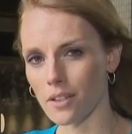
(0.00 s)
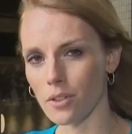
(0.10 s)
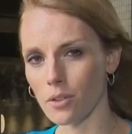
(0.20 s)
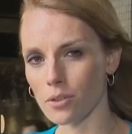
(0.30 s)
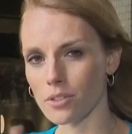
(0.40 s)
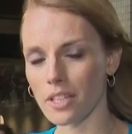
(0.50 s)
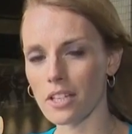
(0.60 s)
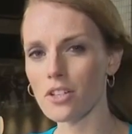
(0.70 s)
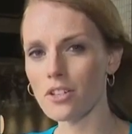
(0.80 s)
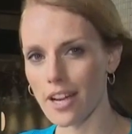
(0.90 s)
Of course,
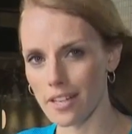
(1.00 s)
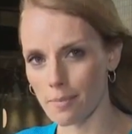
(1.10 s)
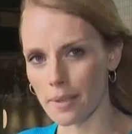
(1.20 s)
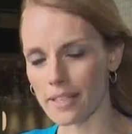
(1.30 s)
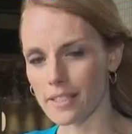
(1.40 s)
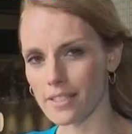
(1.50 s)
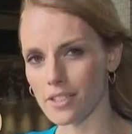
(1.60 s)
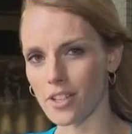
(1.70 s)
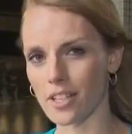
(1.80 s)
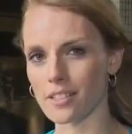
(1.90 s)
incredibly
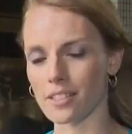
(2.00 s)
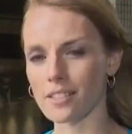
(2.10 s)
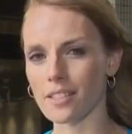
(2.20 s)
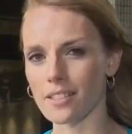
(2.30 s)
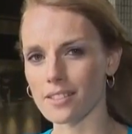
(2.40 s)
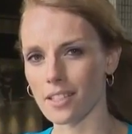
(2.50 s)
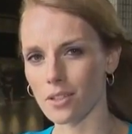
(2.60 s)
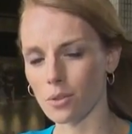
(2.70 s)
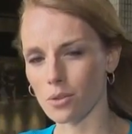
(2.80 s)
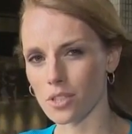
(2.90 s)
distressing scenes in
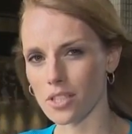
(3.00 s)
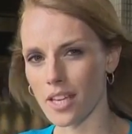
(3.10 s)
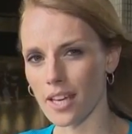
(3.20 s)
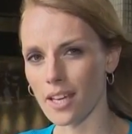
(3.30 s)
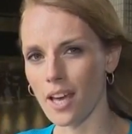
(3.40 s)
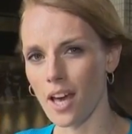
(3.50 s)
court today.